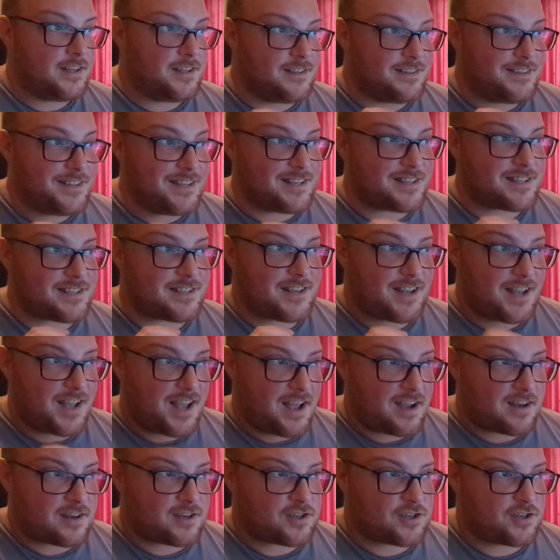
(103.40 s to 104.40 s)
This
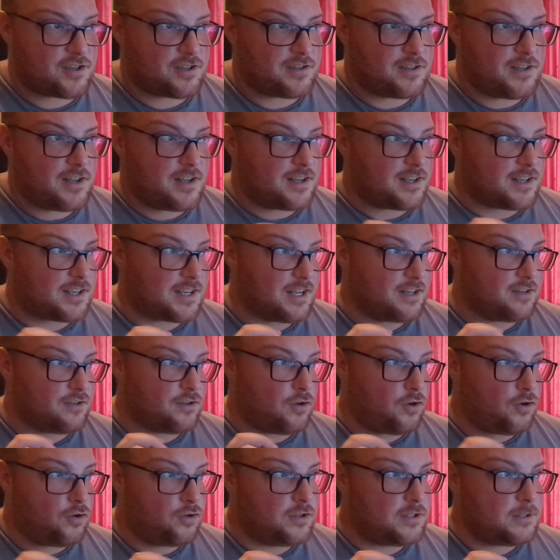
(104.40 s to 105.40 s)
action can
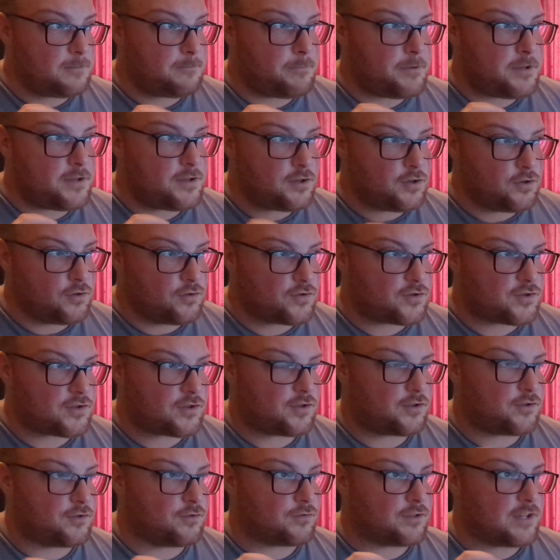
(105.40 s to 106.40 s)
only be
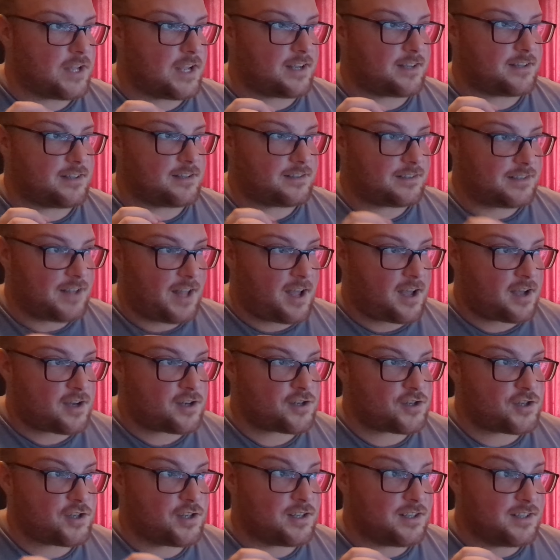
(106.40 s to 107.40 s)
used to take the
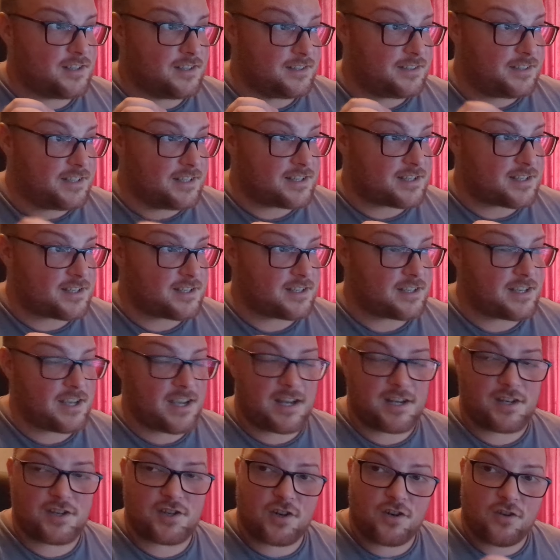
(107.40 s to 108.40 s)
dash,
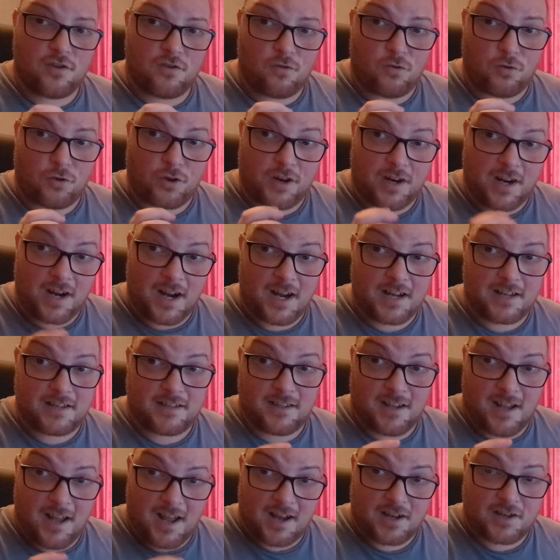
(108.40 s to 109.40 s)
disengage, or
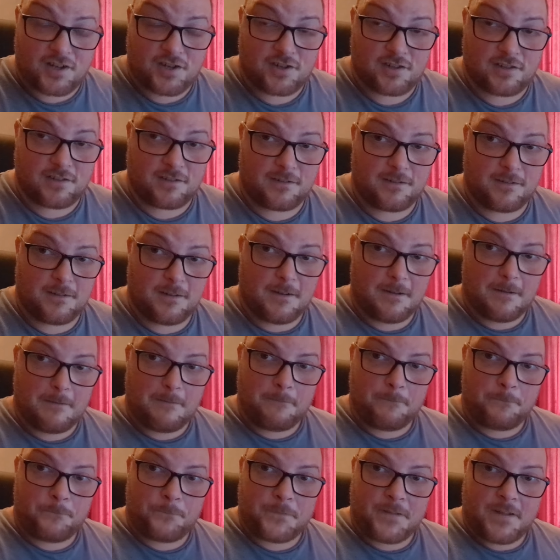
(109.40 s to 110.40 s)
hide action.
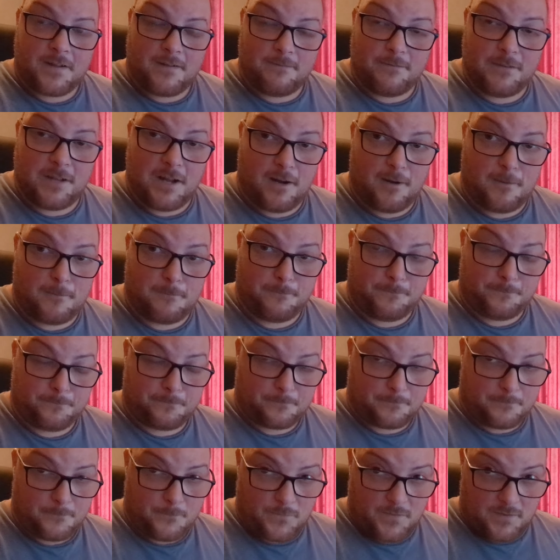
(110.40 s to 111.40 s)
Now,
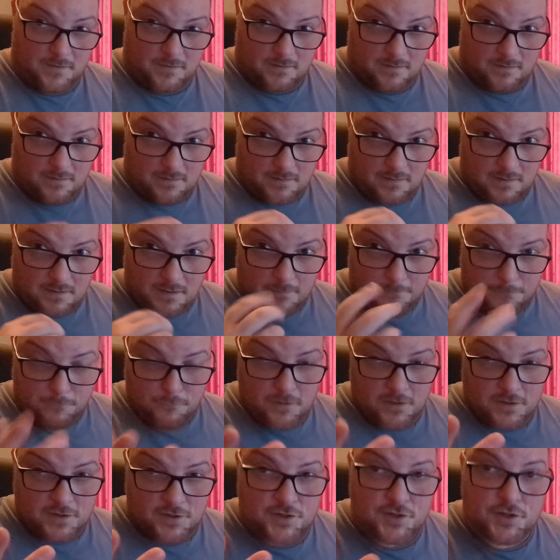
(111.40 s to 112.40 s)
if
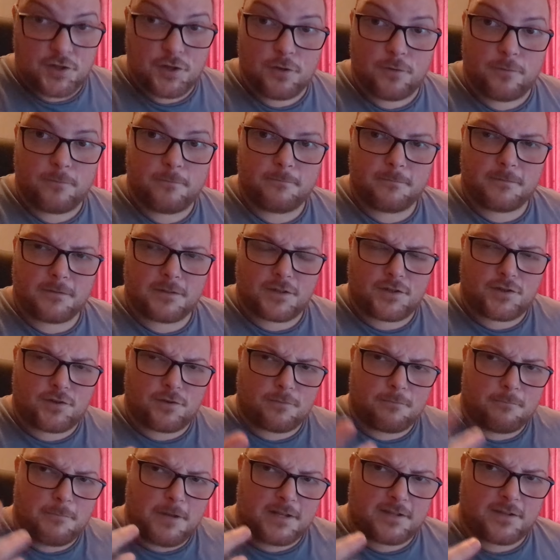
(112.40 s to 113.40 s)
we assume that
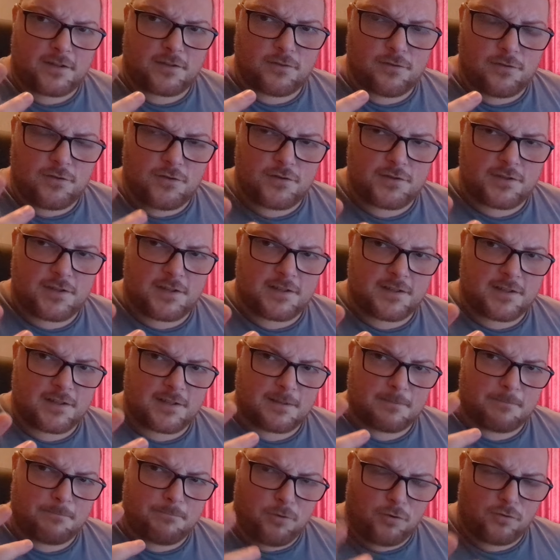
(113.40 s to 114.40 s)
you're meant to use this
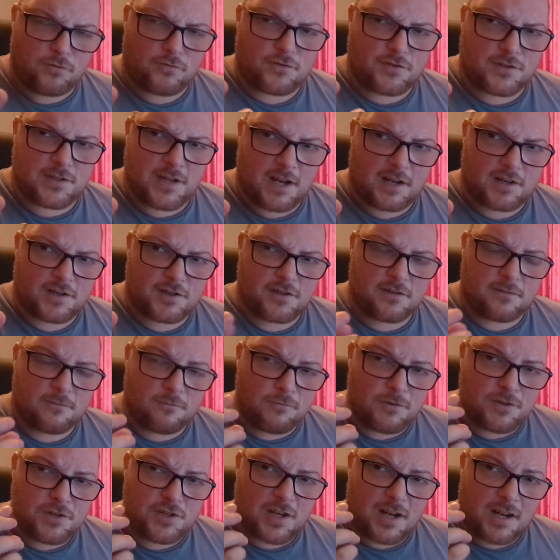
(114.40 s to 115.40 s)
as a bonus action,
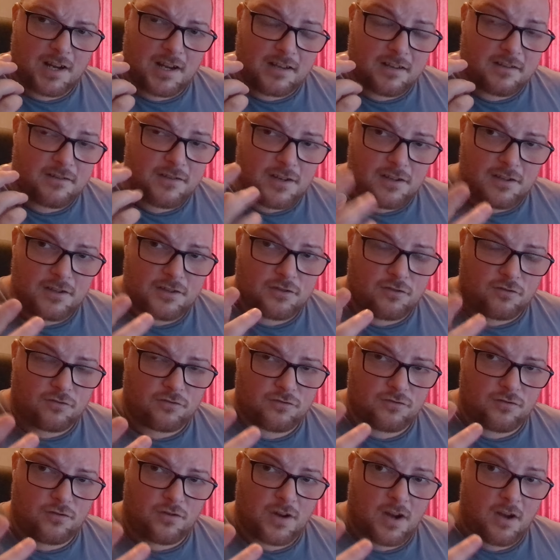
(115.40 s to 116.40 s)
which I really
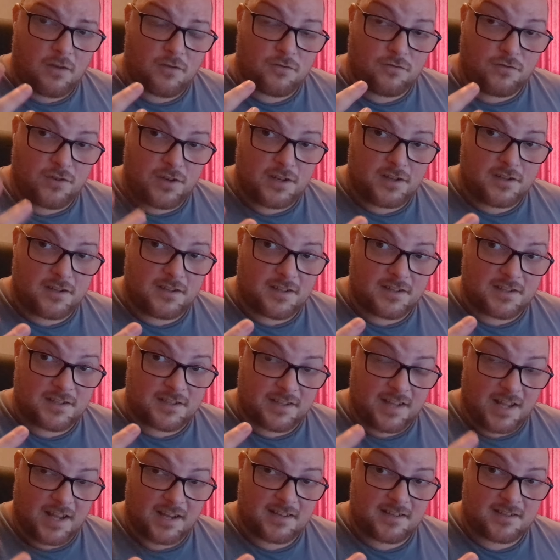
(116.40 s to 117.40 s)
don't know how you read this
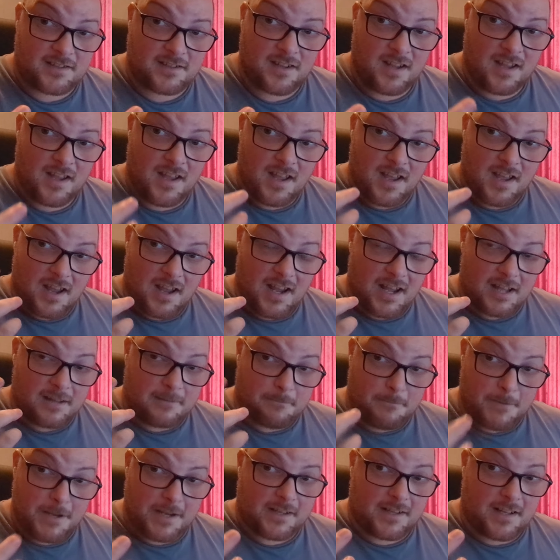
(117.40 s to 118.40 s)
text
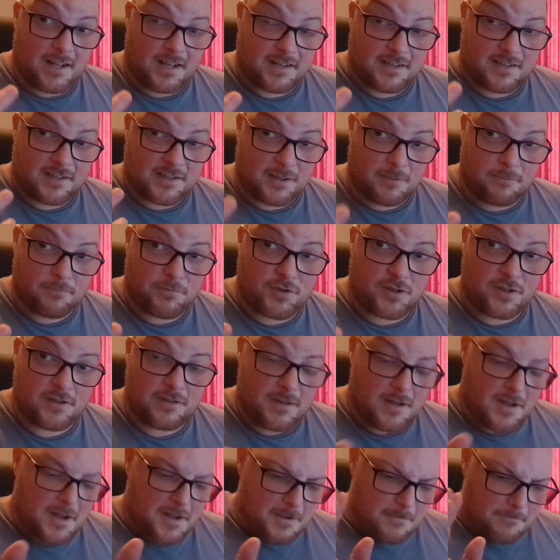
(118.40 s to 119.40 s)
and make that
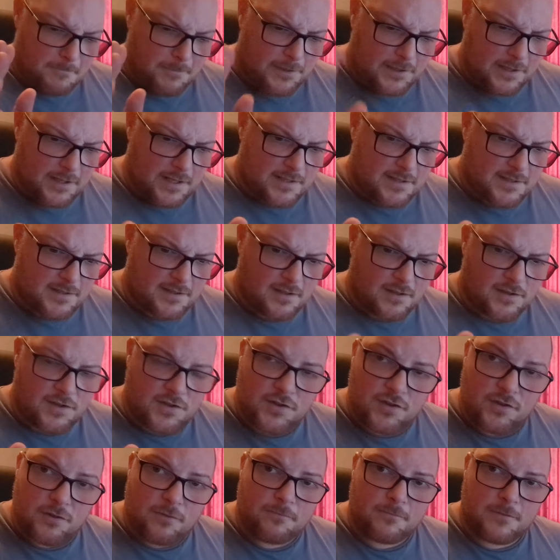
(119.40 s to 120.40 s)
assumption, but let's
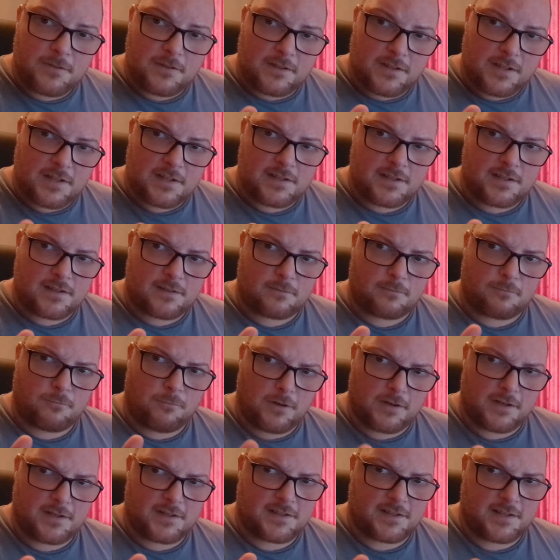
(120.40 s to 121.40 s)
assume that this is
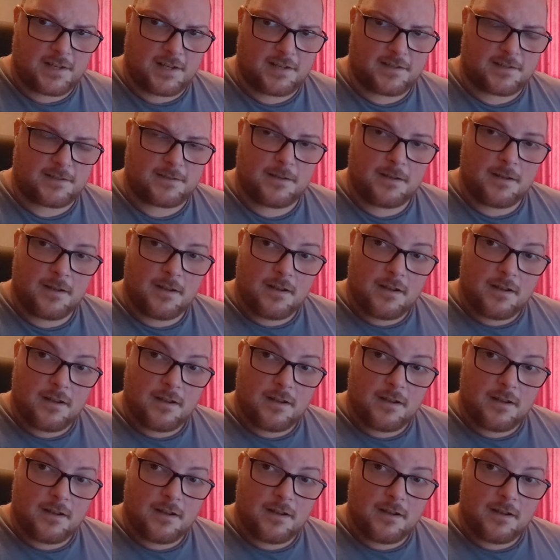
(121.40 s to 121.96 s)
what it says.